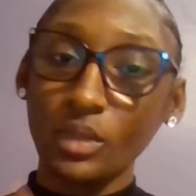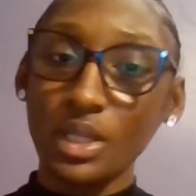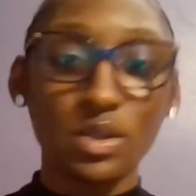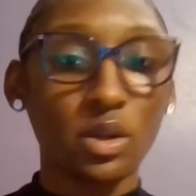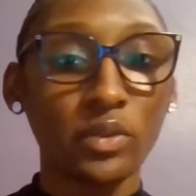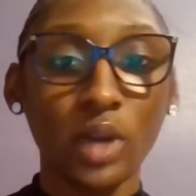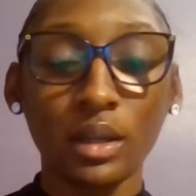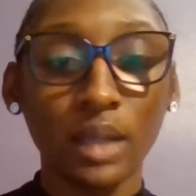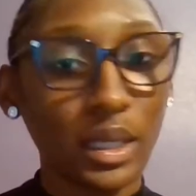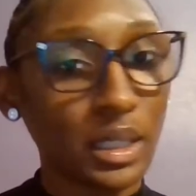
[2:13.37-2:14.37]
So if y'all
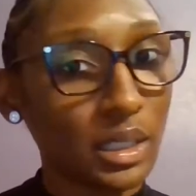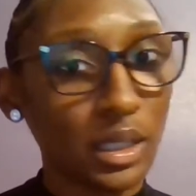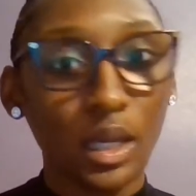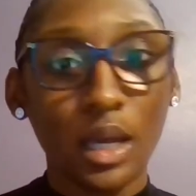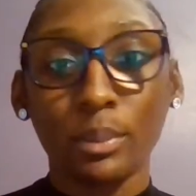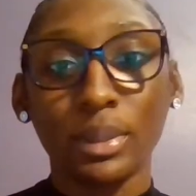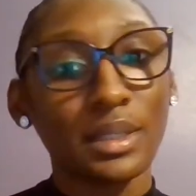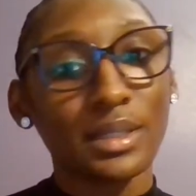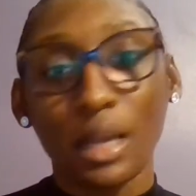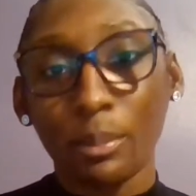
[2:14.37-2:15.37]
like it,
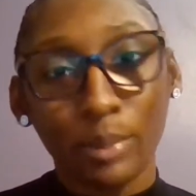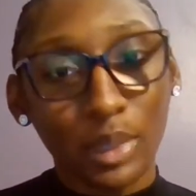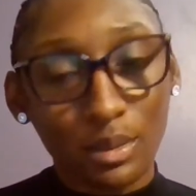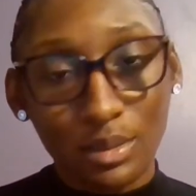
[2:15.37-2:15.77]
please comment below.